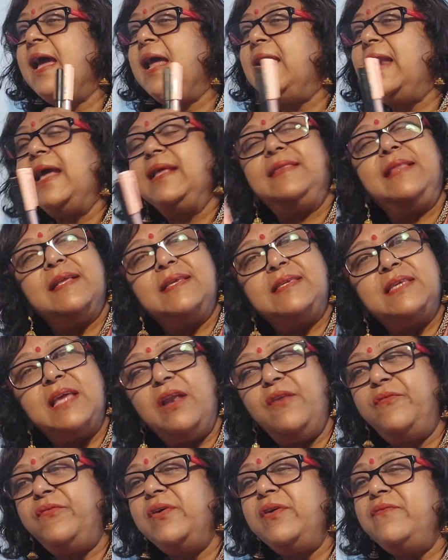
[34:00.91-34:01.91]
Like that,
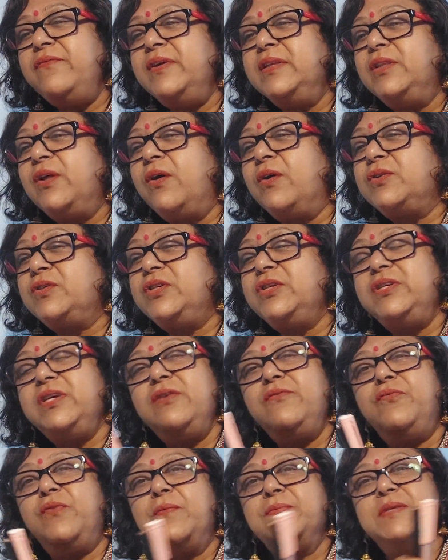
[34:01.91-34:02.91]
sulfur with
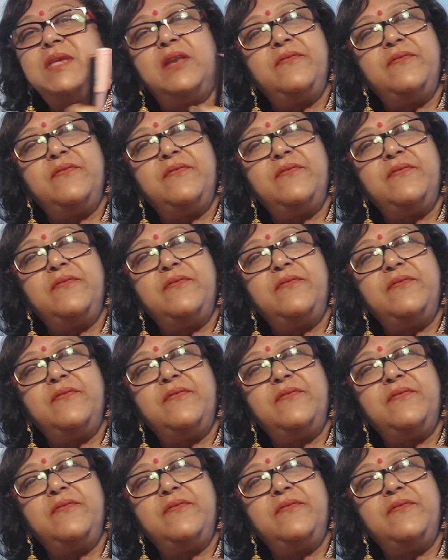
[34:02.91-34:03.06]
oxygen forms sulfur